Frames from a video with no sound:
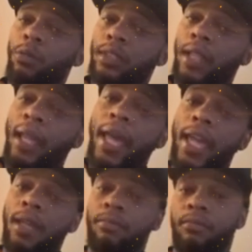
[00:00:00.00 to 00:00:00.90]
With the
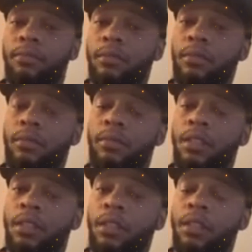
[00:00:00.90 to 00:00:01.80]
lane,
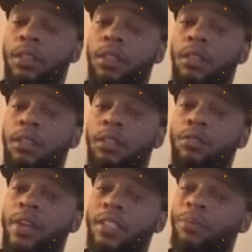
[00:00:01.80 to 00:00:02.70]

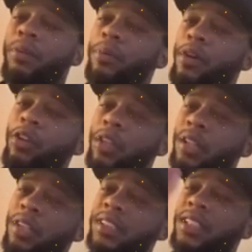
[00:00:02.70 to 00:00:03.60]
the reason, but hold
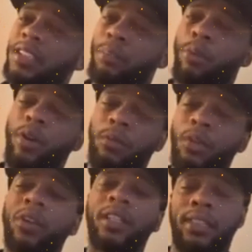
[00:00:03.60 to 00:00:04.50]
on, let's get to the point.
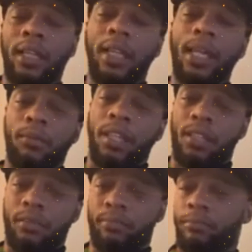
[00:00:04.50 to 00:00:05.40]
We're gonna get to the lane
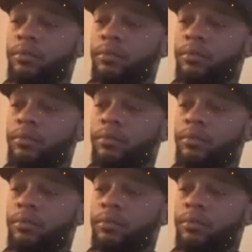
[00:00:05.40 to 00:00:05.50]
later.